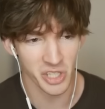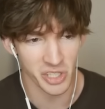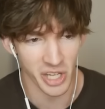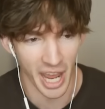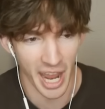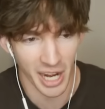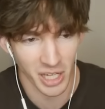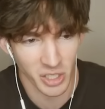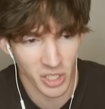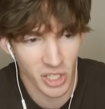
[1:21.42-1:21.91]
is
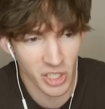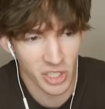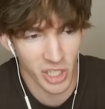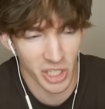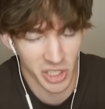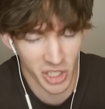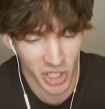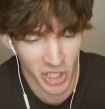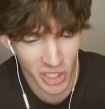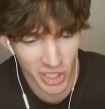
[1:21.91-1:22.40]
actually
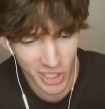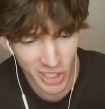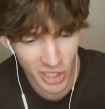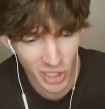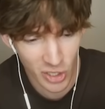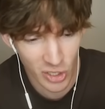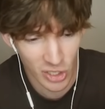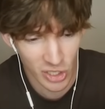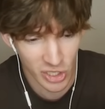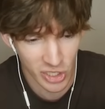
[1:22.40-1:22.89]
such a
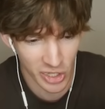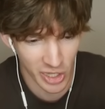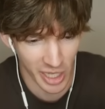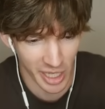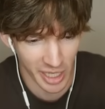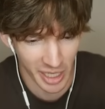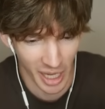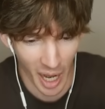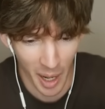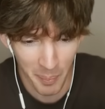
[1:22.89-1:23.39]
huge
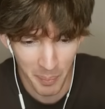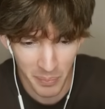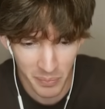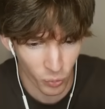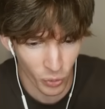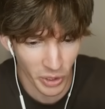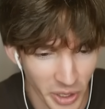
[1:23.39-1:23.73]
thing. I'm